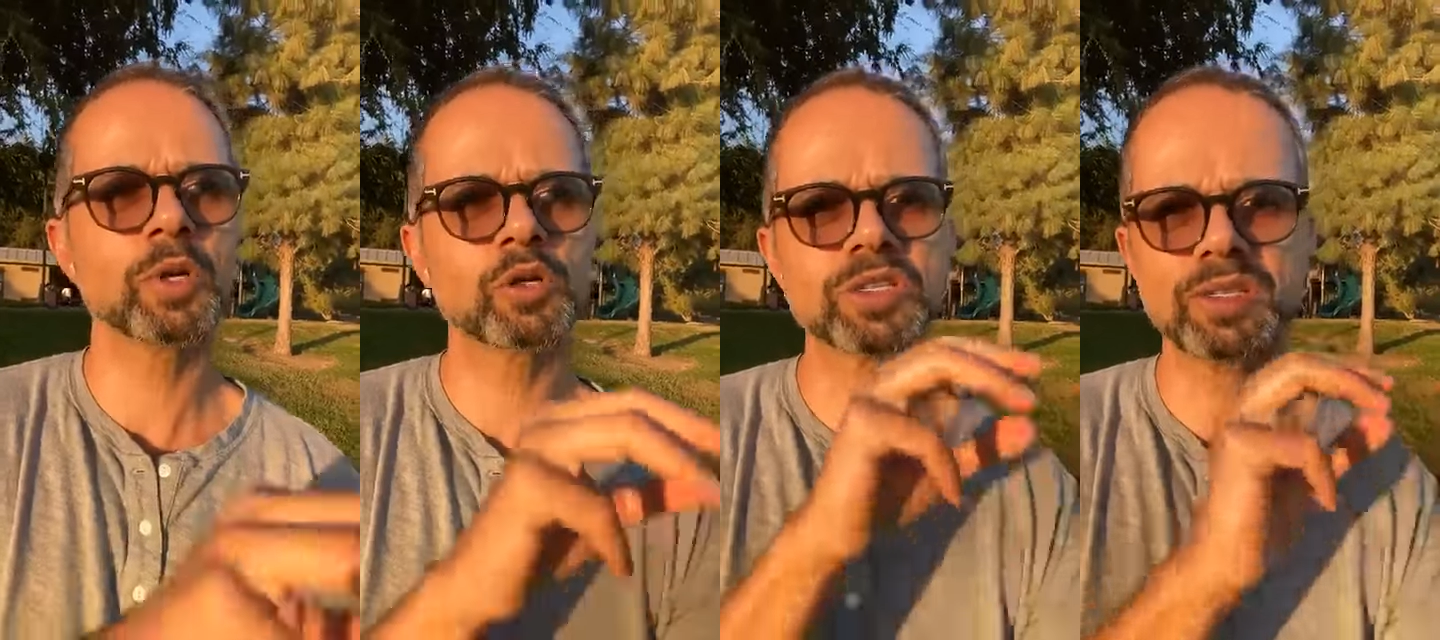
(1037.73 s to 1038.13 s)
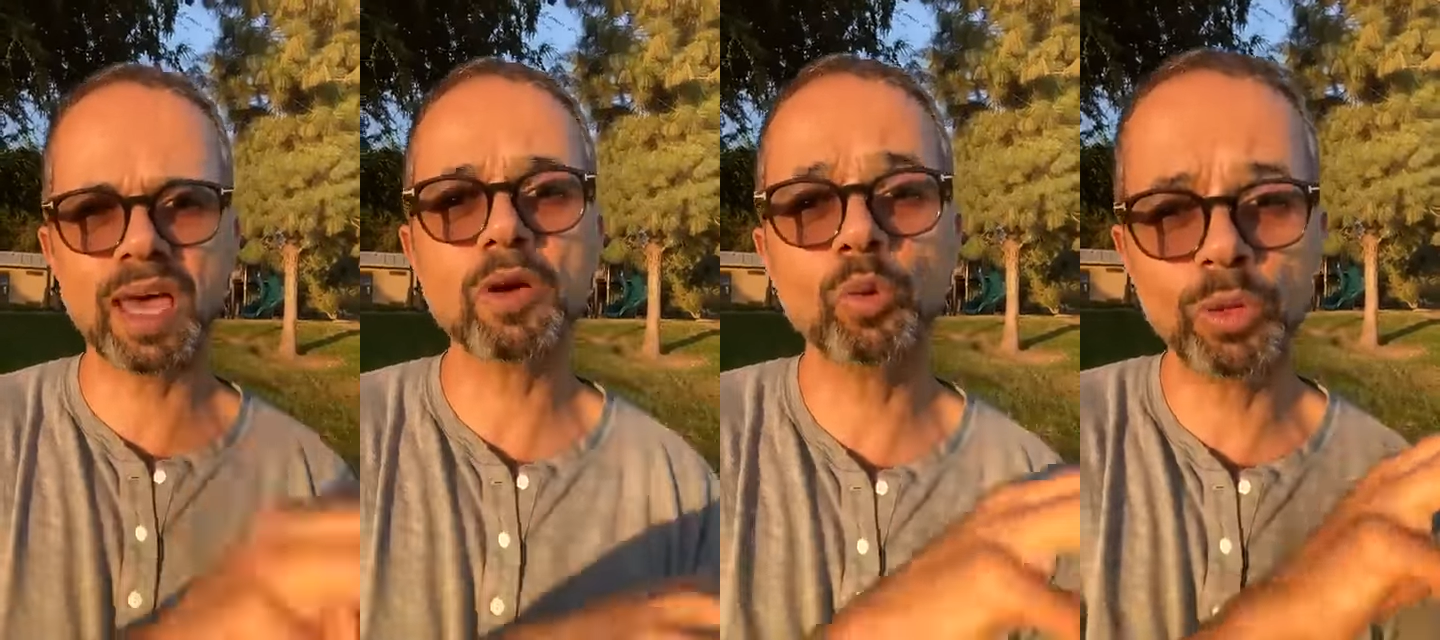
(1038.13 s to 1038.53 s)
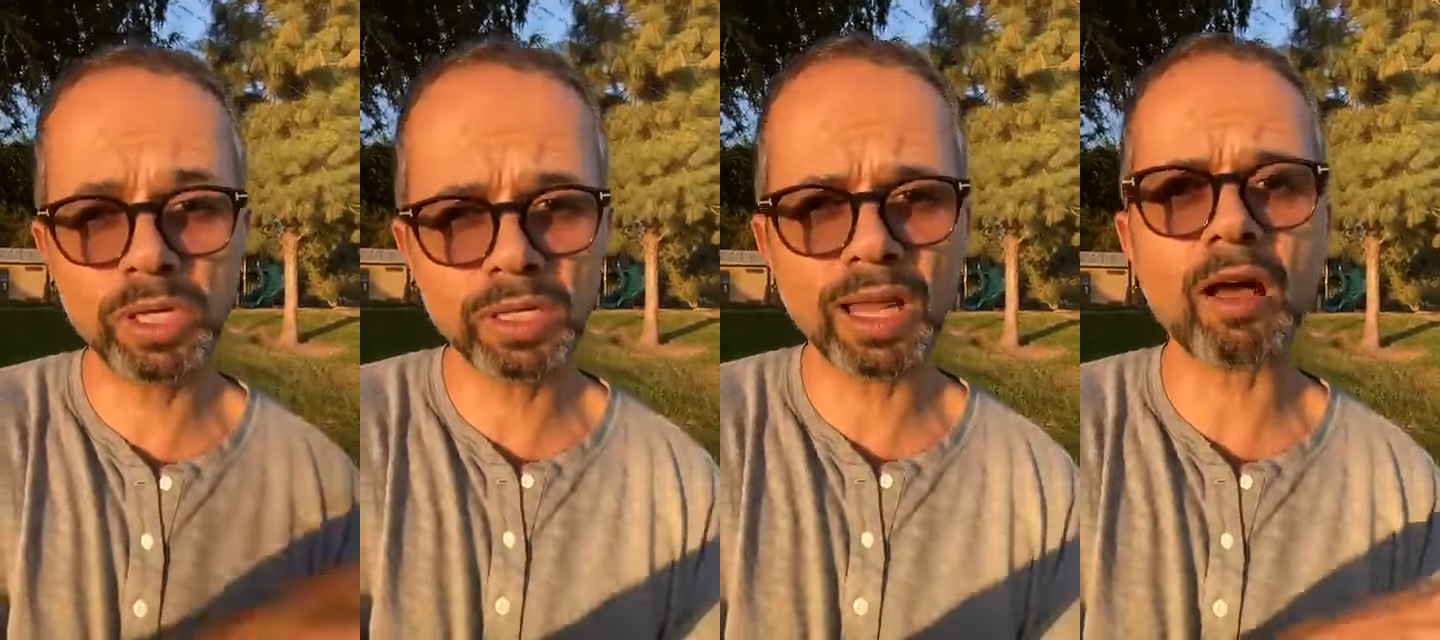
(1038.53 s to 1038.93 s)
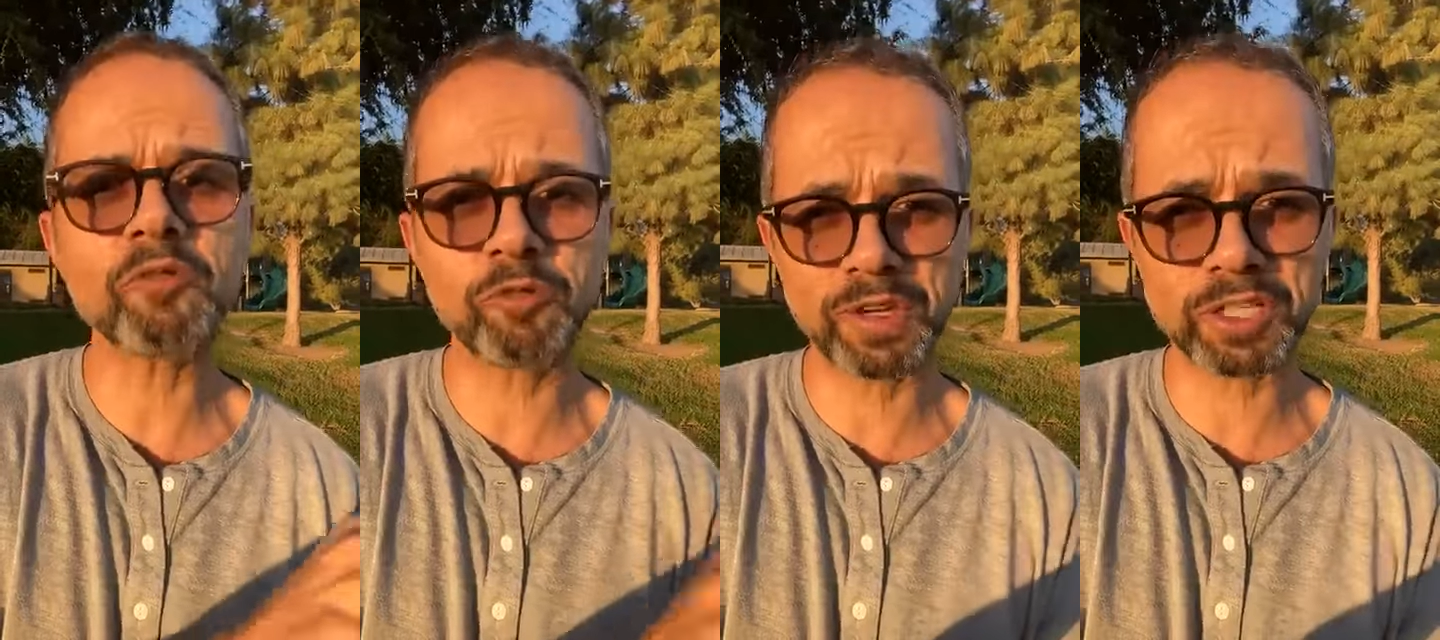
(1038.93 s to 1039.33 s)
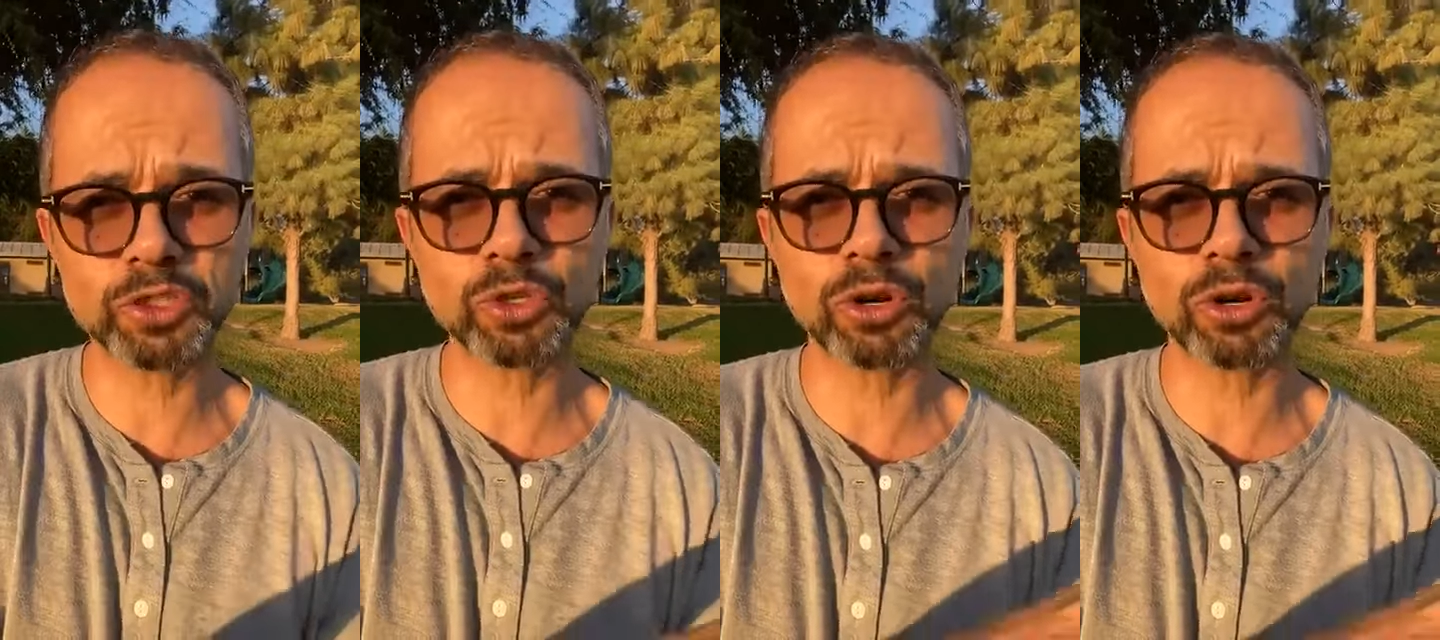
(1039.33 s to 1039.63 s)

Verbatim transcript: because they will affect